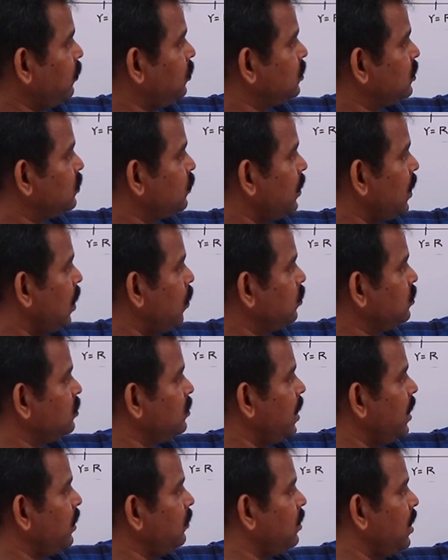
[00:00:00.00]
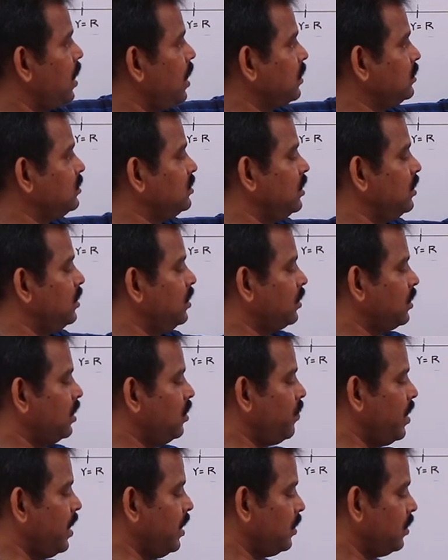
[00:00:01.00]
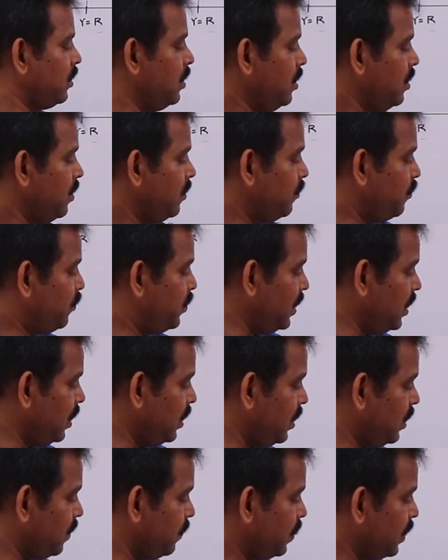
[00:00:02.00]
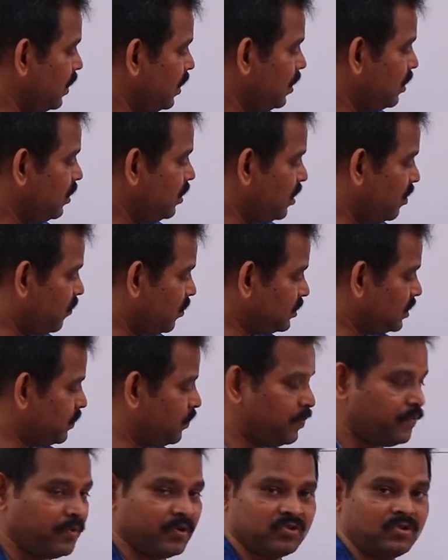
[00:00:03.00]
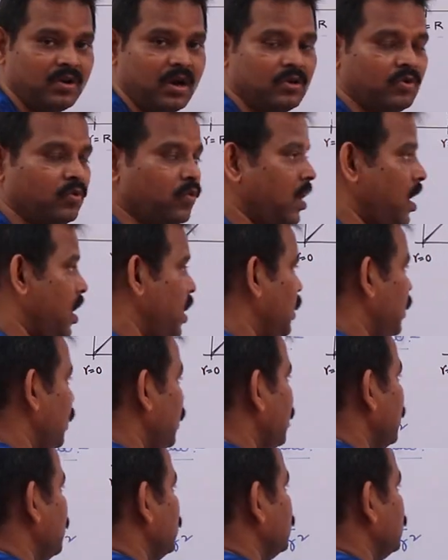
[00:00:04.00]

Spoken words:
this one, outside the cylindrical wire, B inversely proportional to R.